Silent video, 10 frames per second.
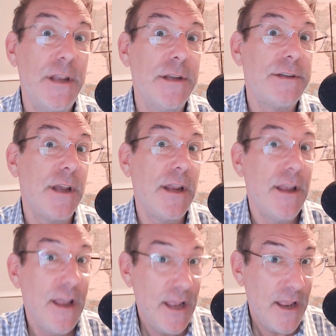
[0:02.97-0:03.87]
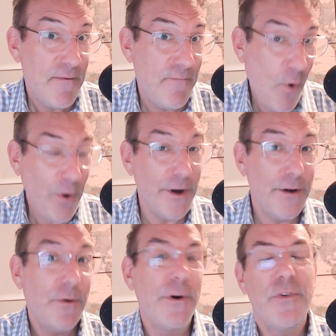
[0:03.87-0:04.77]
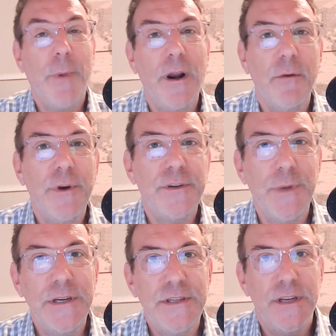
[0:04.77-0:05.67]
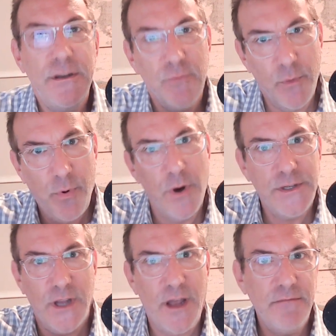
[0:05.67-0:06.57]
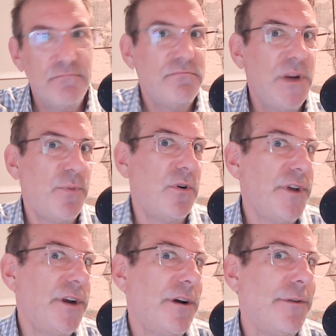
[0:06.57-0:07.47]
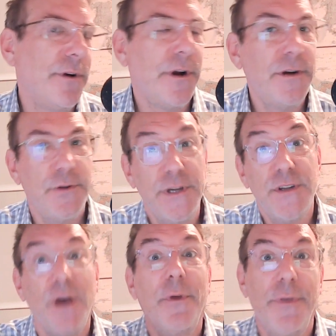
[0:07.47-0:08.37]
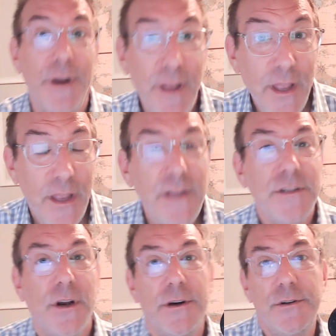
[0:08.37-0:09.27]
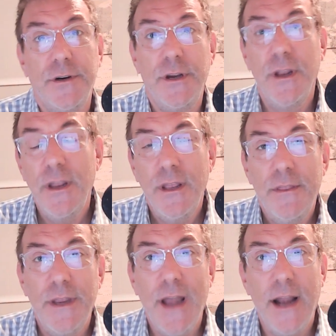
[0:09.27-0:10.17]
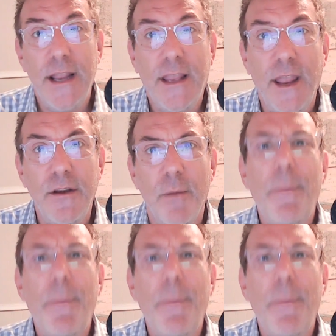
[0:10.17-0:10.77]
He's a foreign correspondent, which means he reports on people in other countries other than his country, the United Kingdom.